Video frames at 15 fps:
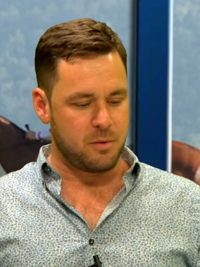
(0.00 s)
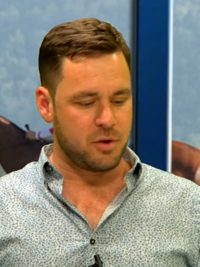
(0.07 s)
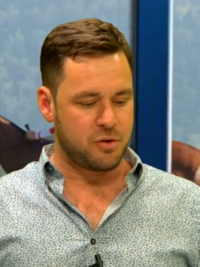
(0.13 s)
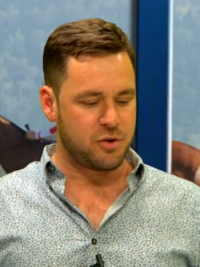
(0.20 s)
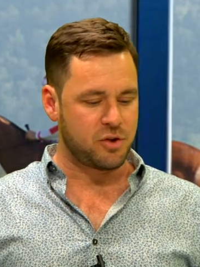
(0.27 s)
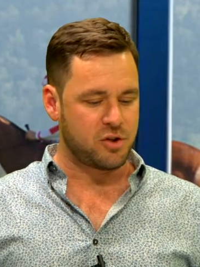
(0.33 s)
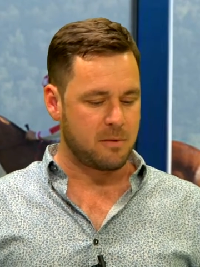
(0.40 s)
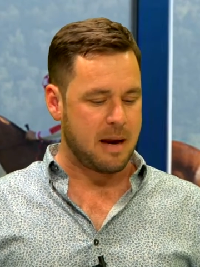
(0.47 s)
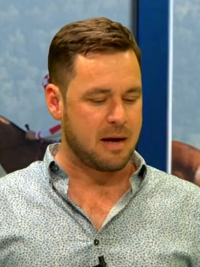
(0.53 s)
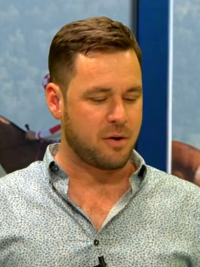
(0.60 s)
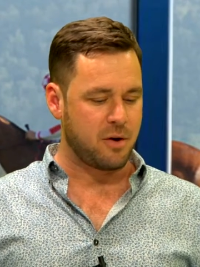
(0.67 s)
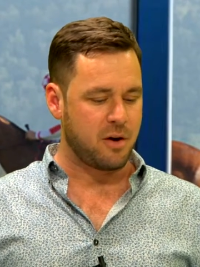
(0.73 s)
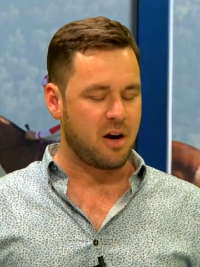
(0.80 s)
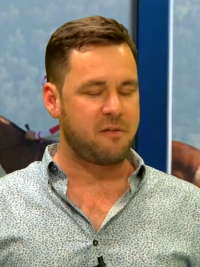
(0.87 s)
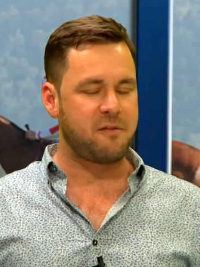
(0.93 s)
just about
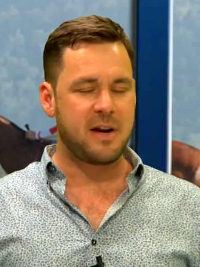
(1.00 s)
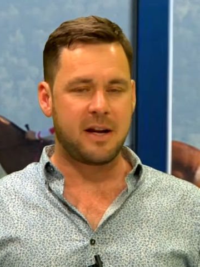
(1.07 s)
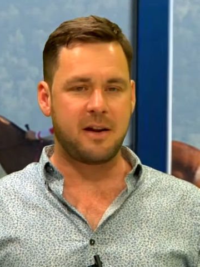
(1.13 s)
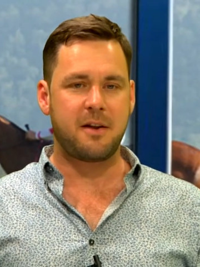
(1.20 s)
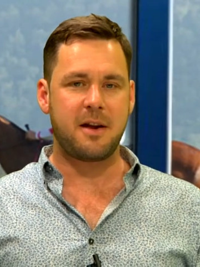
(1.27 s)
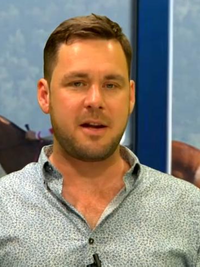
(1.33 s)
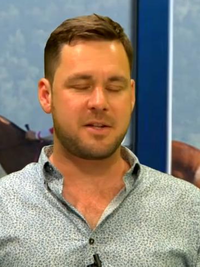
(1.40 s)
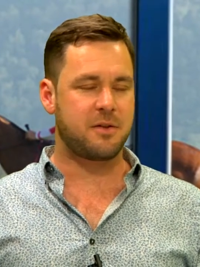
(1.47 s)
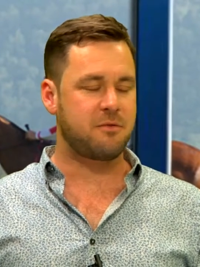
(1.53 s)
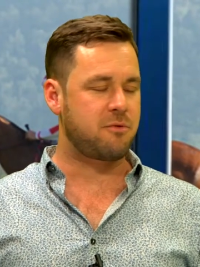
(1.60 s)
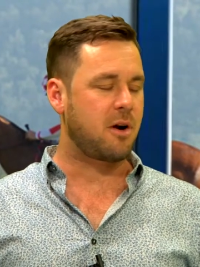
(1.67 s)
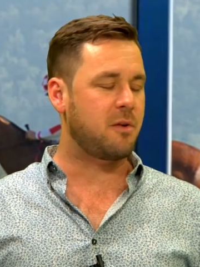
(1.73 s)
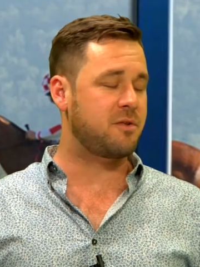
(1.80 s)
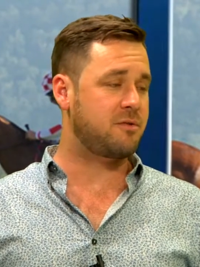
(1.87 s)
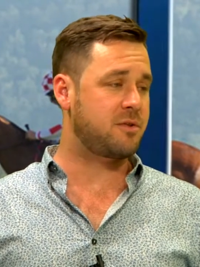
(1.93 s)
good. I think it's the
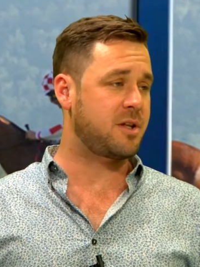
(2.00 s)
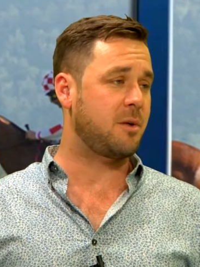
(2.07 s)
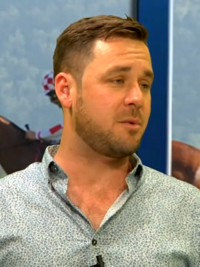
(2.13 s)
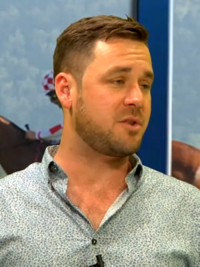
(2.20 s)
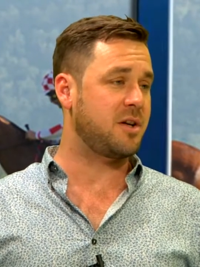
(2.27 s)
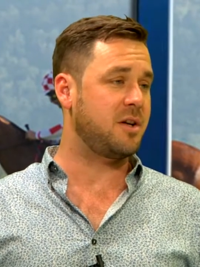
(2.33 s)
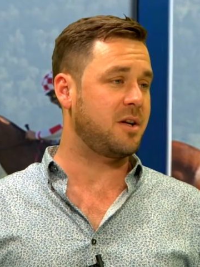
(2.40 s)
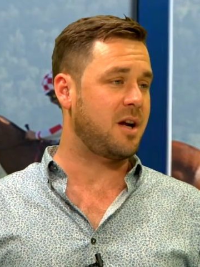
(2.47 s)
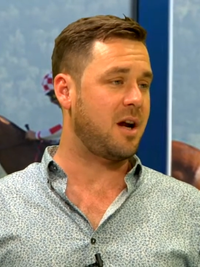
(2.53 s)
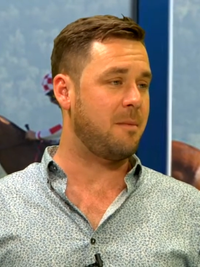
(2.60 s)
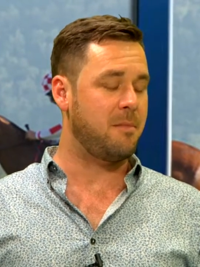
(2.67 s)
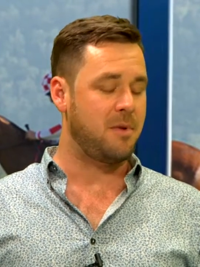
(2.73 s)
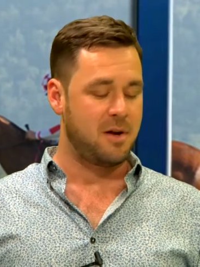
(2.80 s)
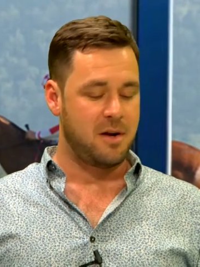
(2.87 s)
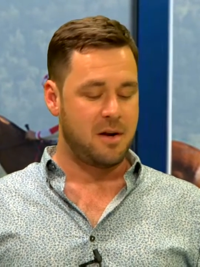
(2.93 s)
result's going to
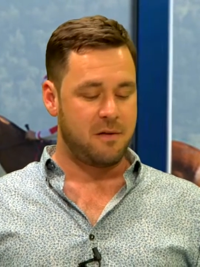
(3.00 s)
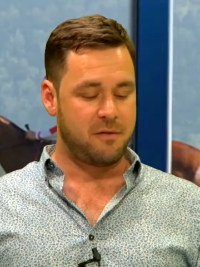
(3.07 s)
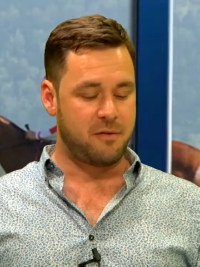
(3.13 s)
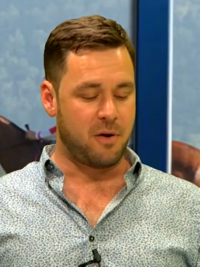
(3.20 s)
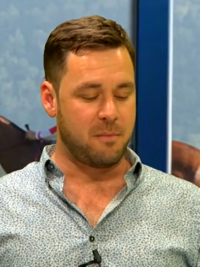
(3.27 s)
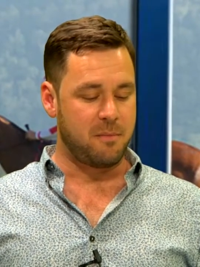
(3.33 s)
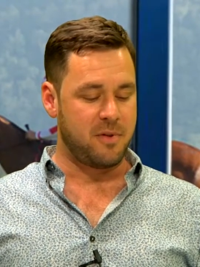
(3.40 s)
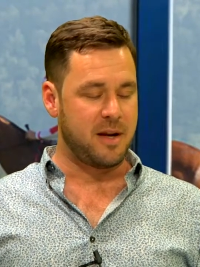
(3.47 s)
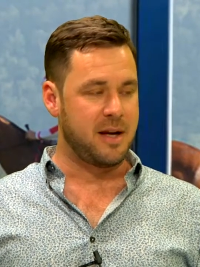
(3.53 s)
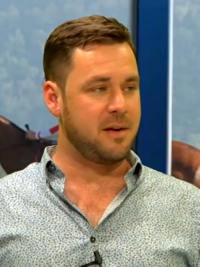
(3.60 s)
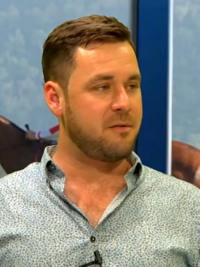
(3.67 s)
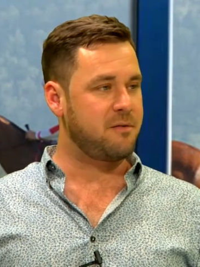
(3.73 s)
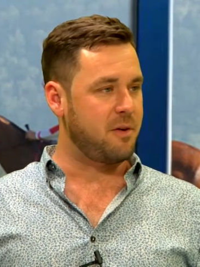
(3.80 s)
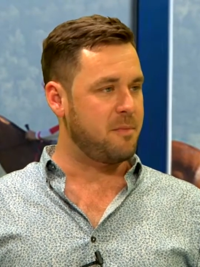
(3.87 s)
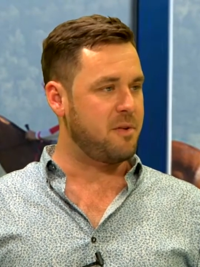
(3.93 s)
come from the
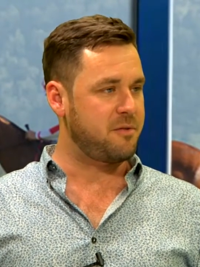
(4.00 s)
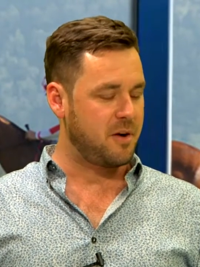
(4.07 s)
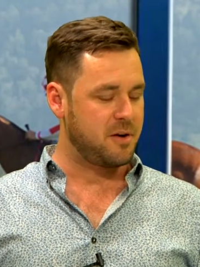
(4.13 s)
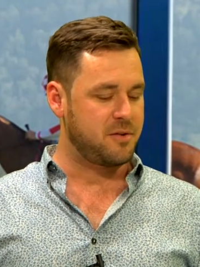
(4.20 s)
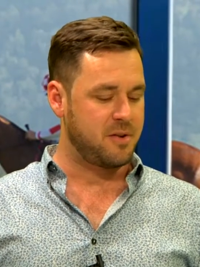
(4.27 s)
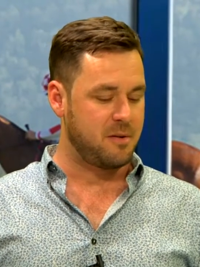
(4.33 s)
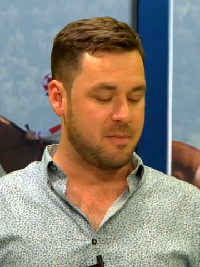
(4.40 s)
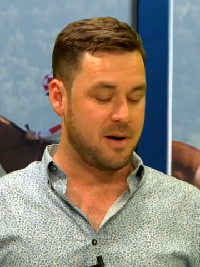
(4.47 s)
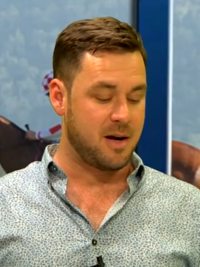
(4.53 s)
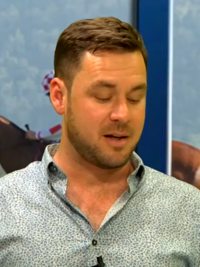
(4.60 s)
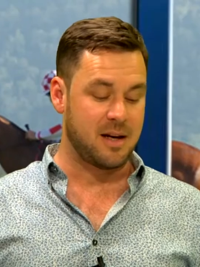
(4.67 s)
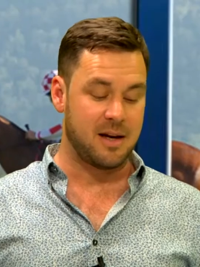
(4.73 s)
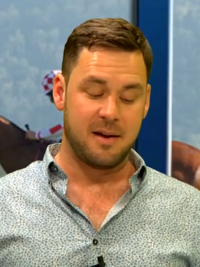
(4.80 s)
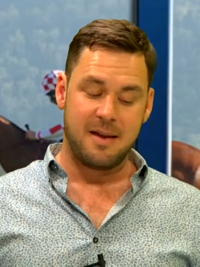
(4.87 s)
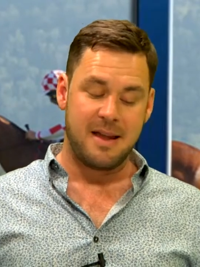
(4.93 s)
front of the
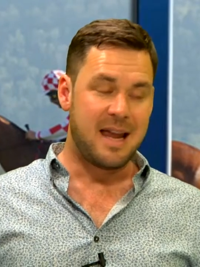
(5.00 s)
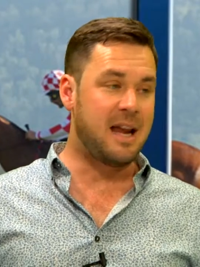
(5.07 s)
market.